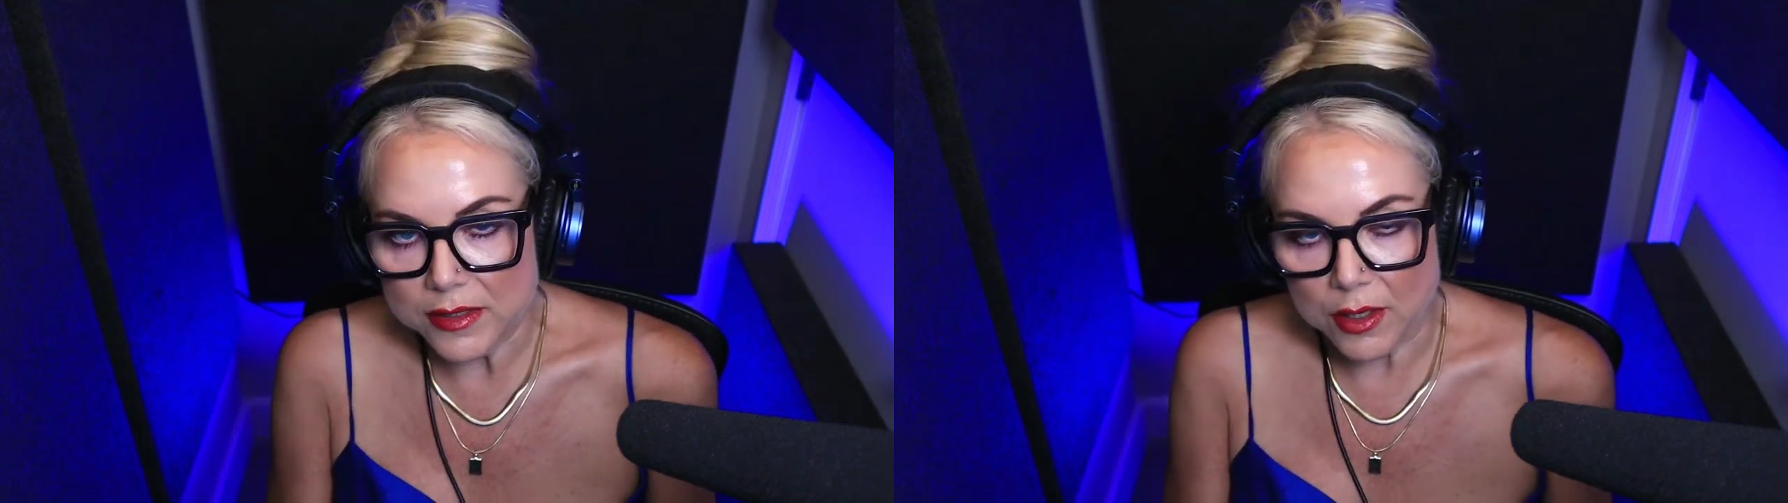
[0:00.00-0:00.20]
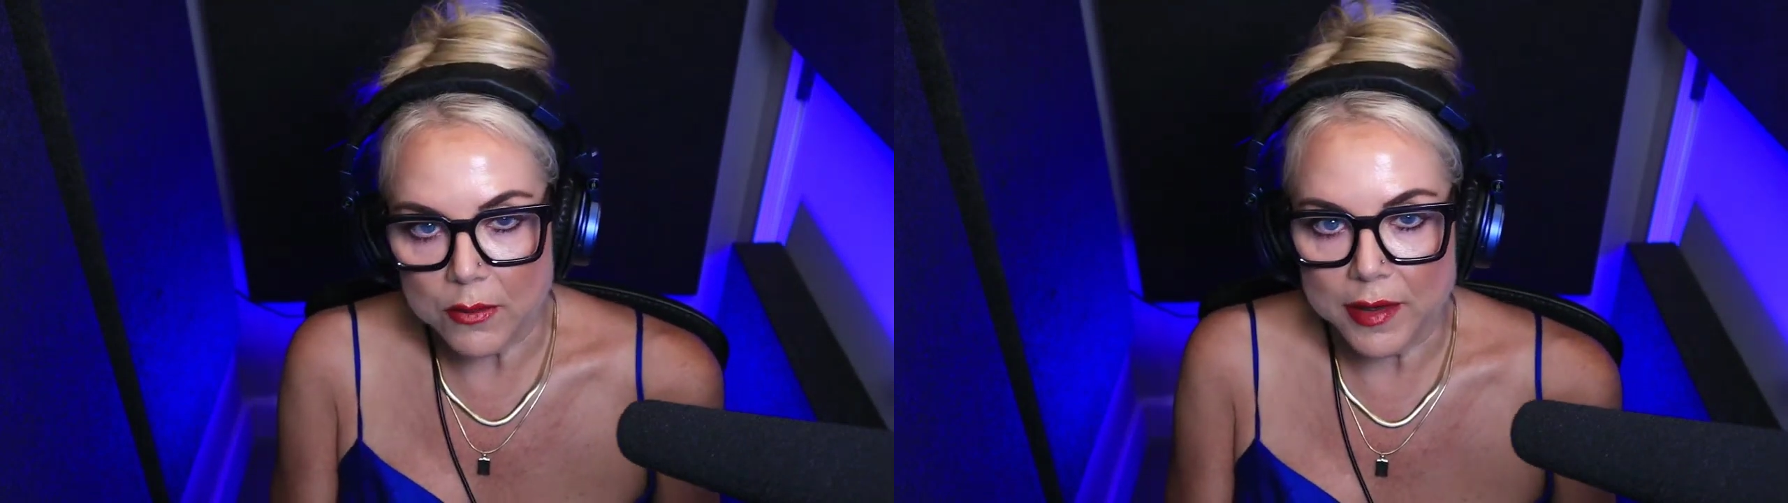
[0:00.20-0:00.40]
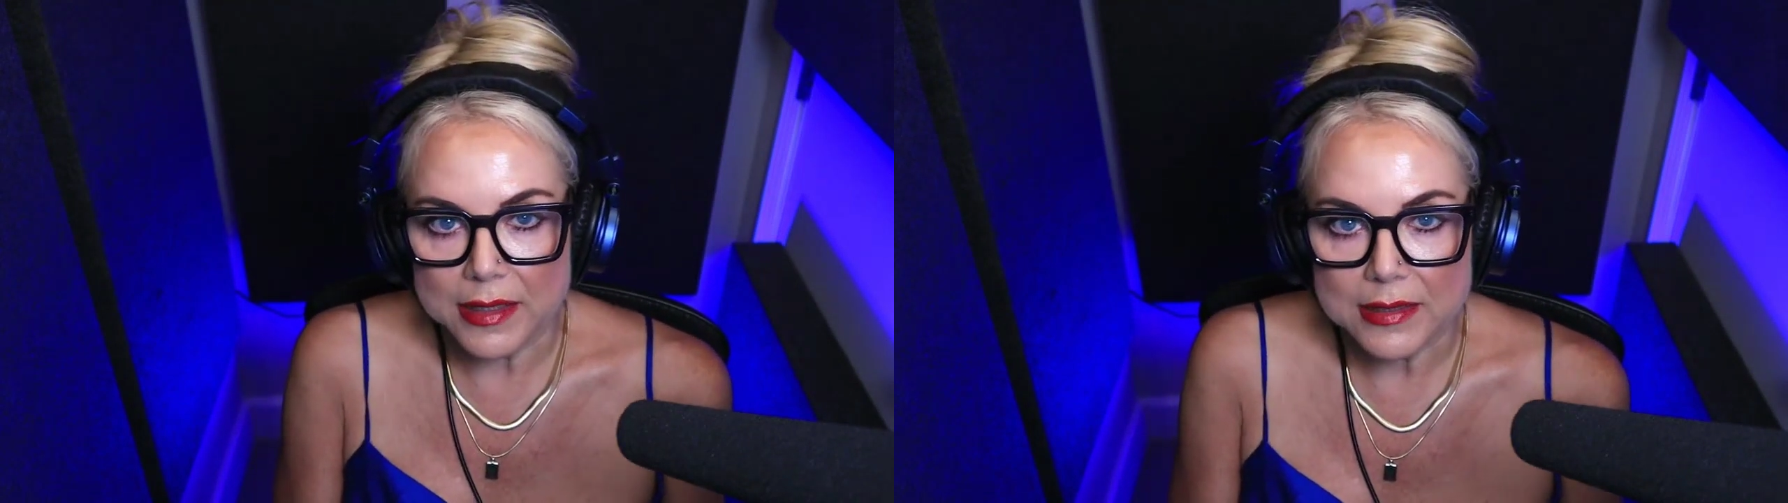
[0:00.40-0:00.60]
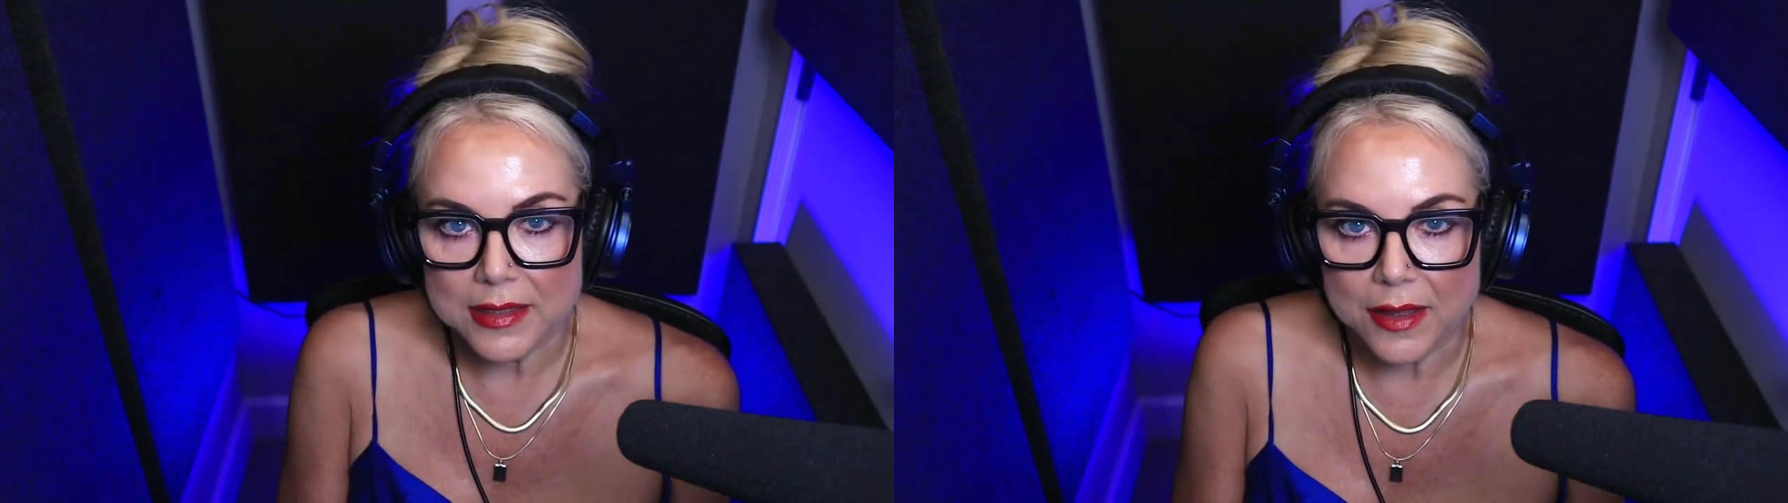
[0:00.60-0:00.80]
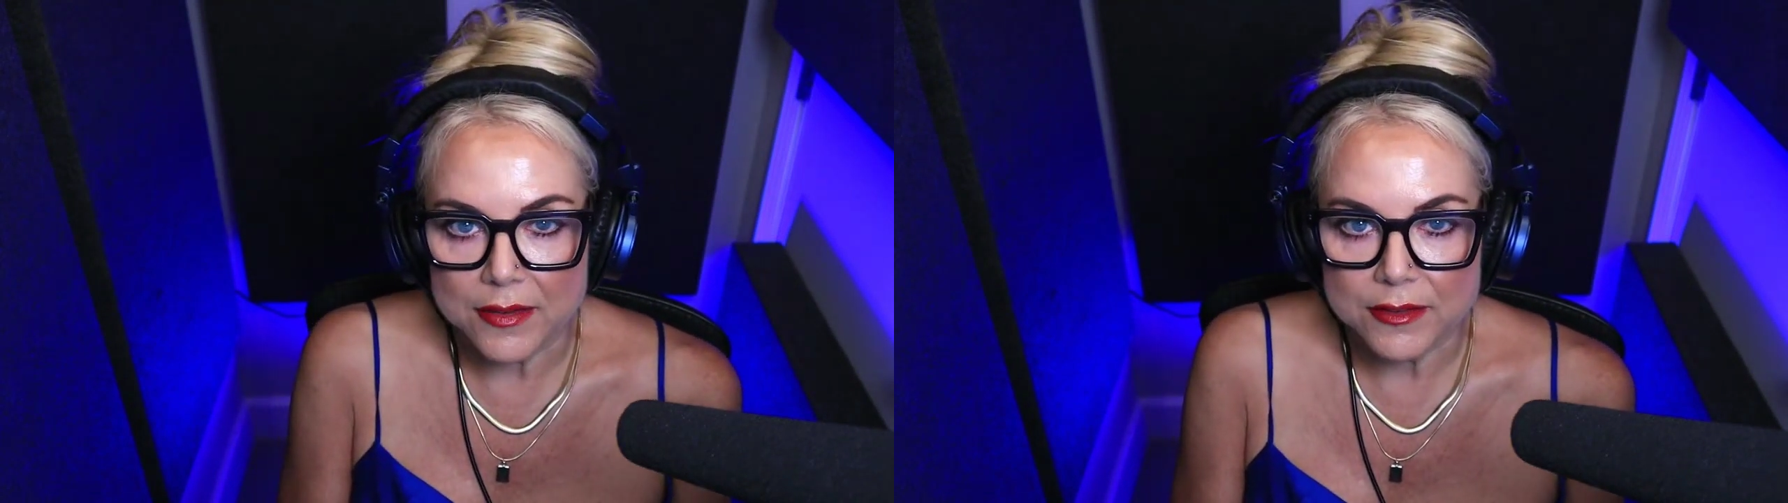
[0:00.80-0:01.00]
start working
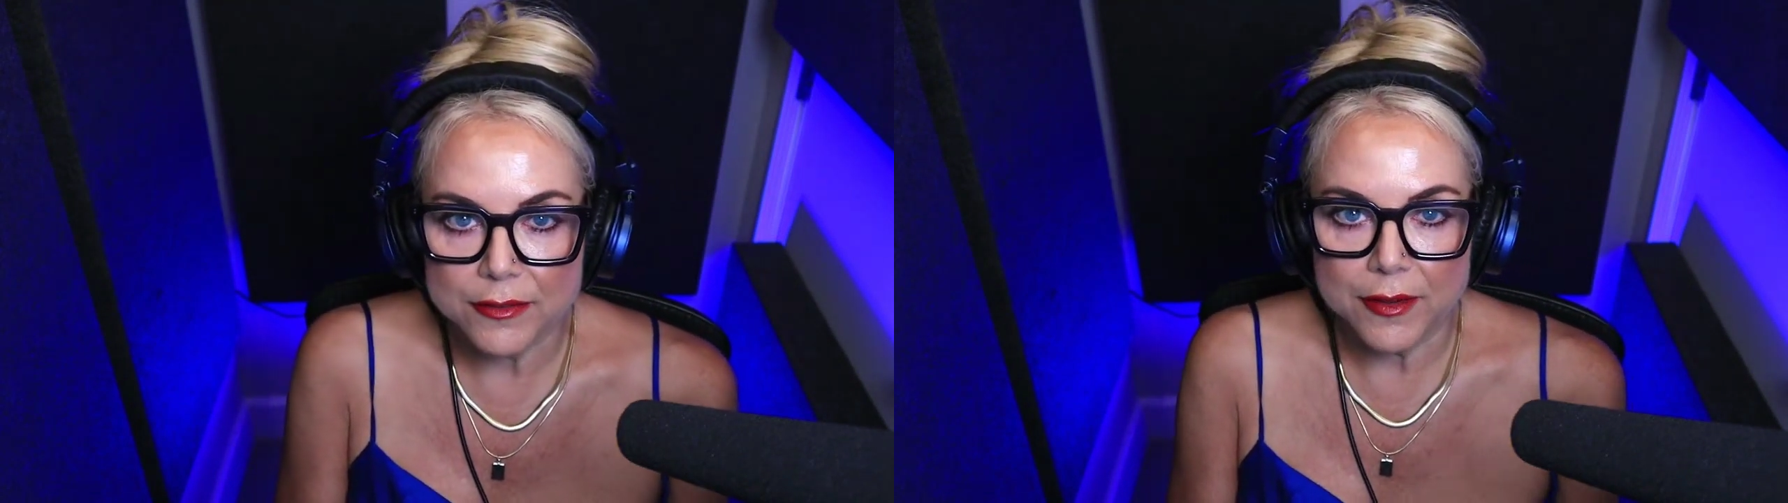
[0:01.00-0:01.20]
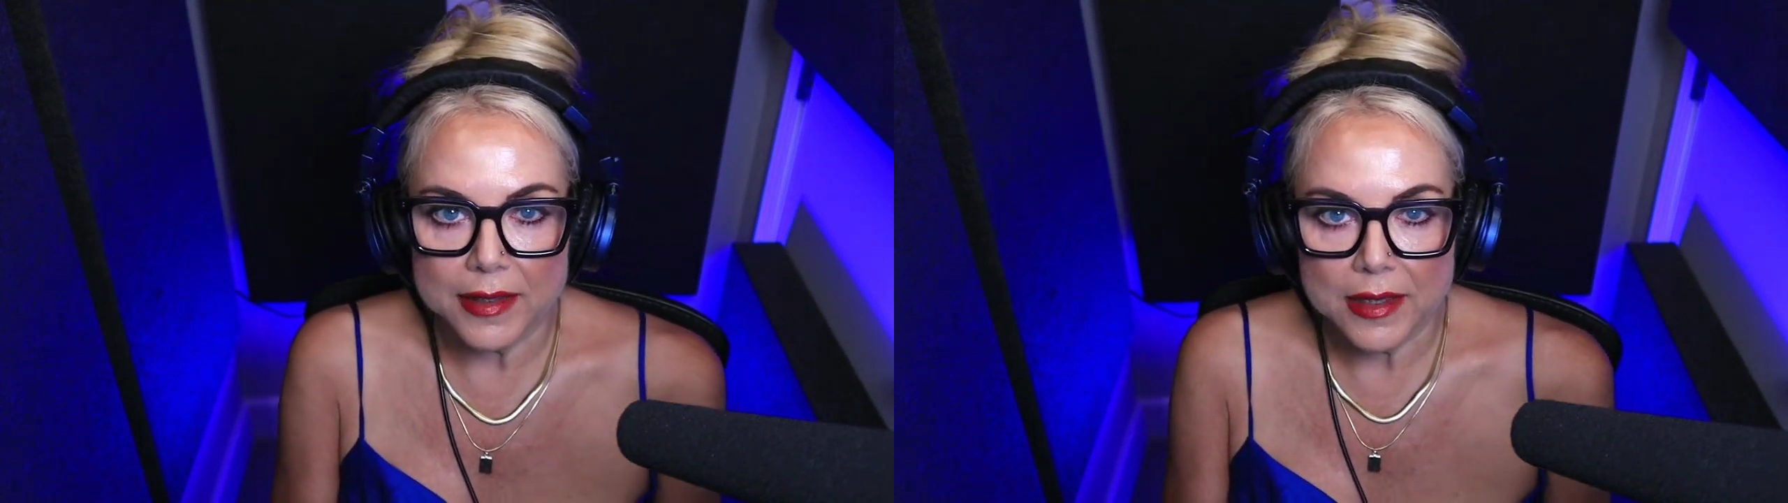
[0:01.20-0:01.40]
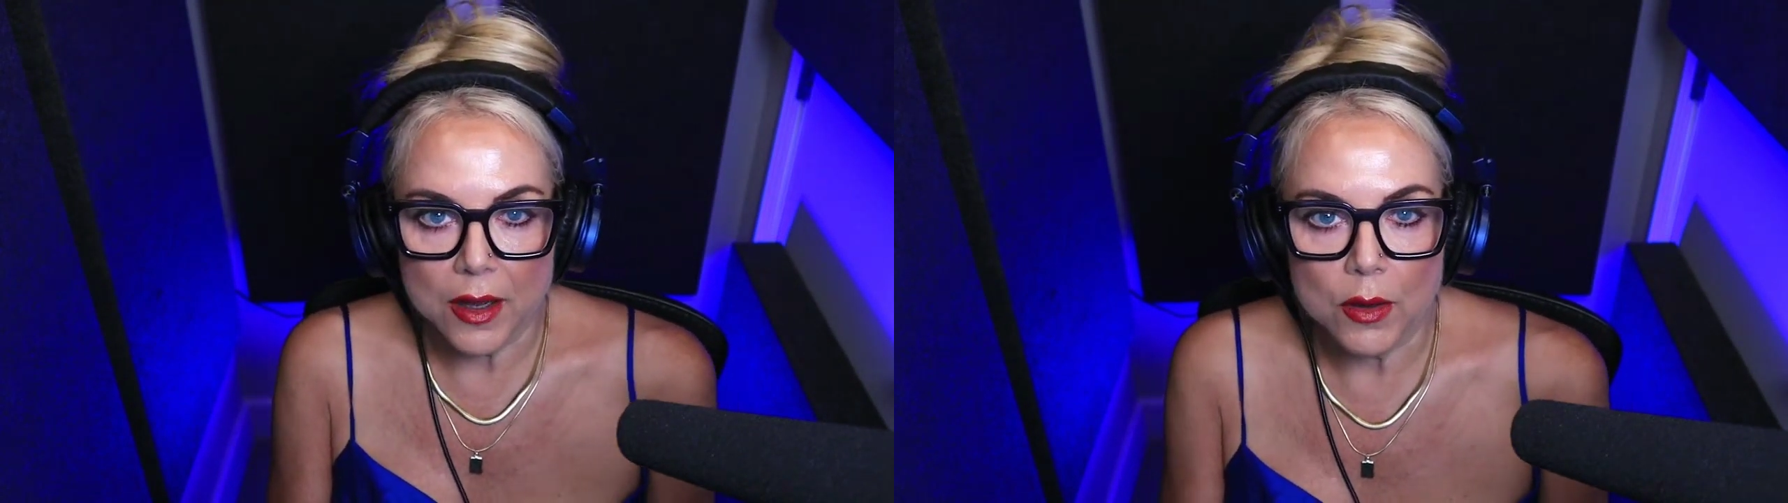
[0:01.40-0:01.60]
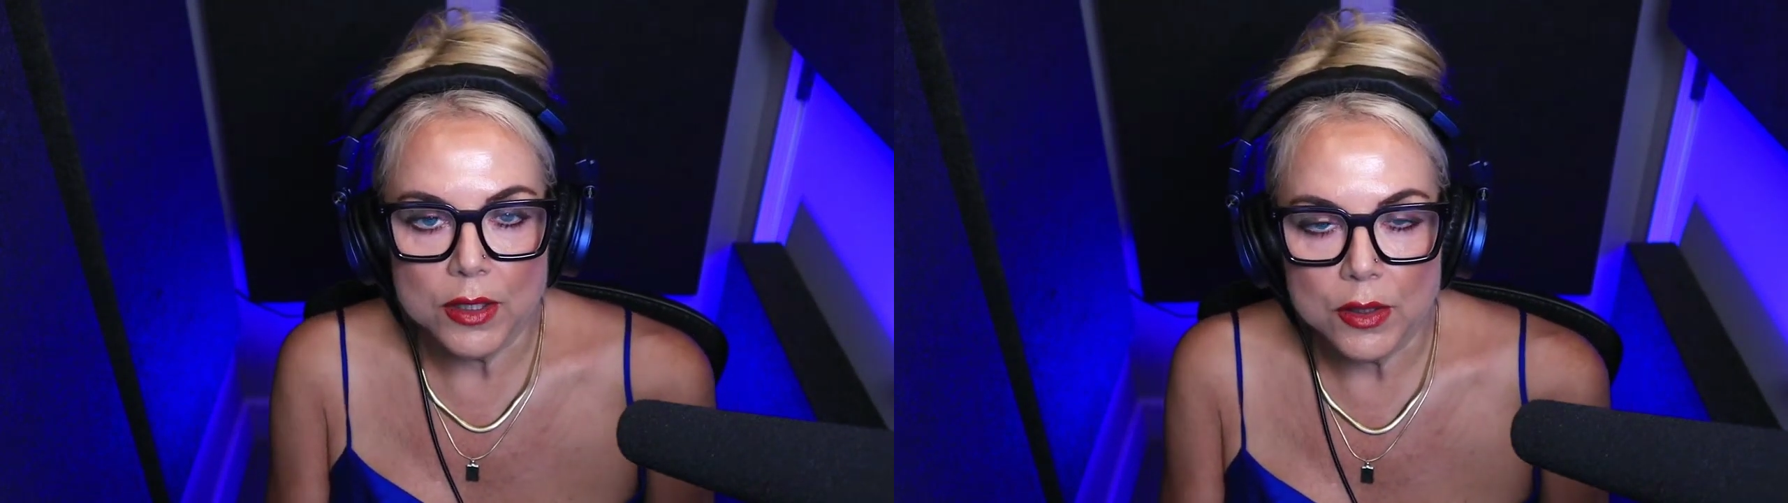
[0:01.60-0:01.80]
together to find out,